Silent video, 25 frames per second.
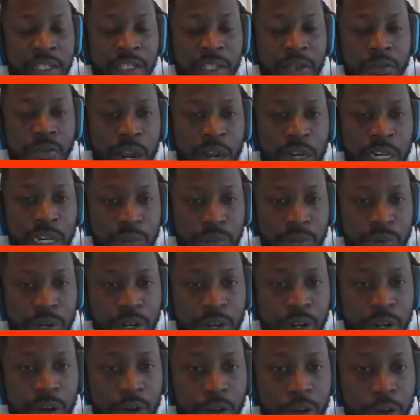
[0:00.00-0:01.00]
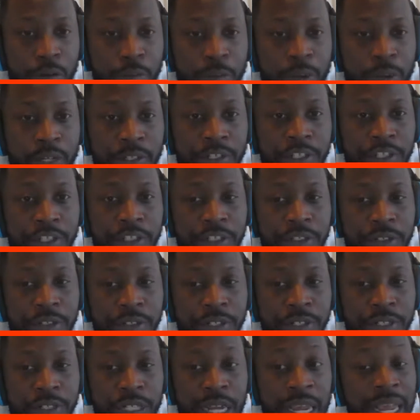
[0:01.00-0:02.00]
surround him with a whole bunch of
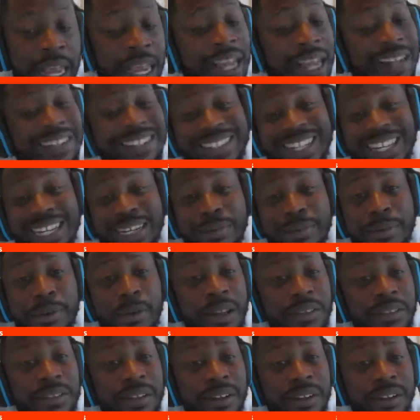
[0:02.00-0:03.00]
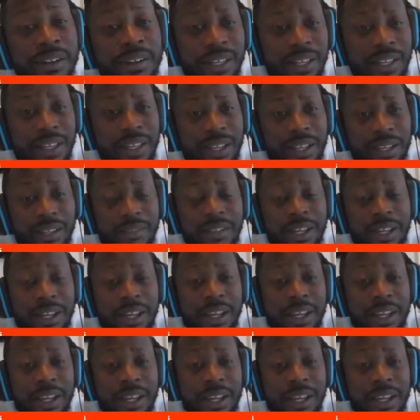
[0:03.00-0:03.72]
shooters, and just let him go out there and gun.